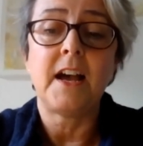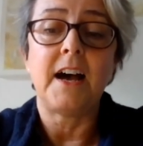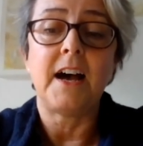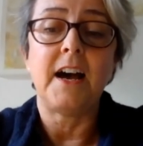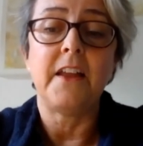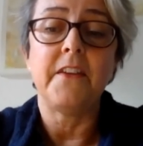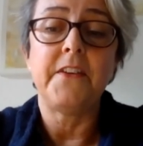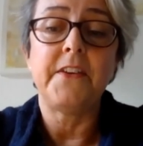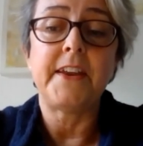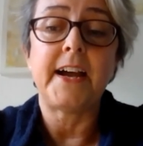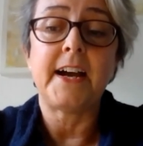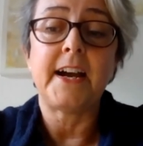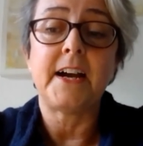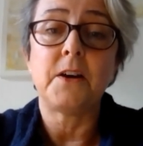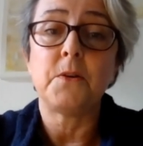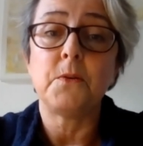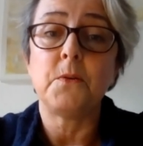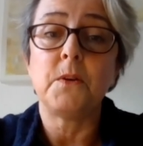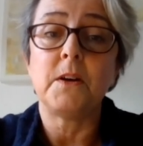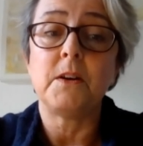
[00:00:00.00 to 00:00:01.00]
And
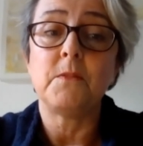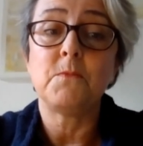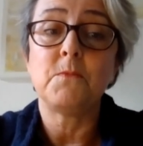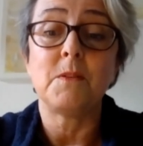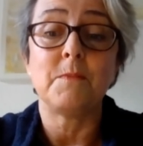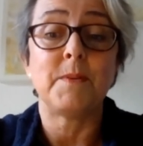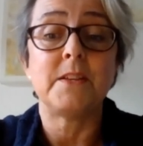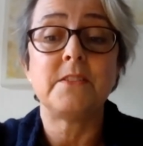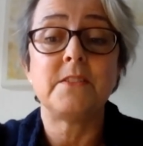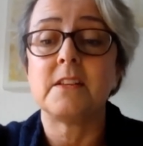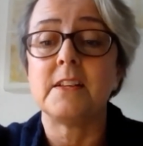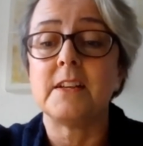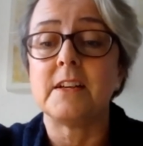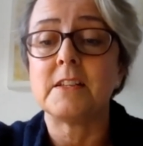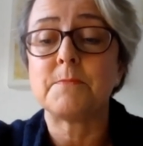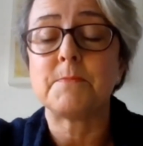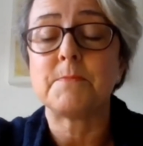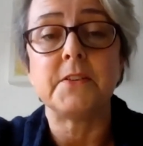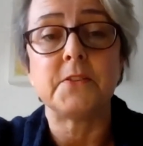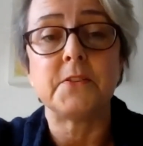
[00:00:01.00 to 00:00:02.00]
now, well, basically, I
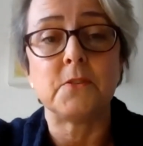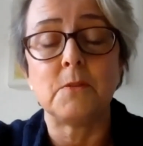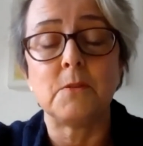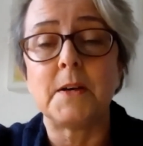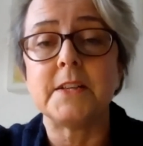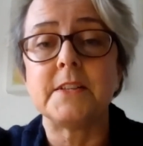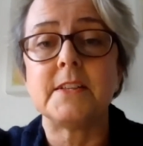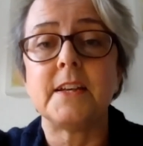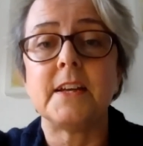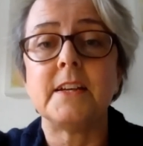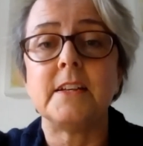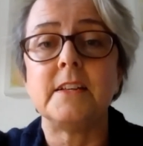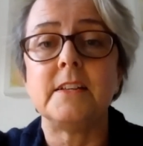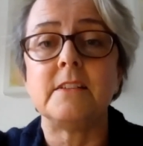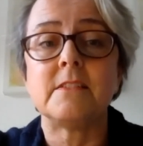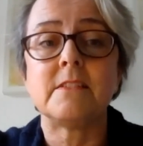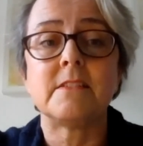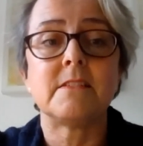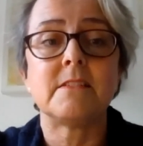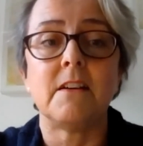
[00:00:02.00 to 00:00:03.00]
spend all my days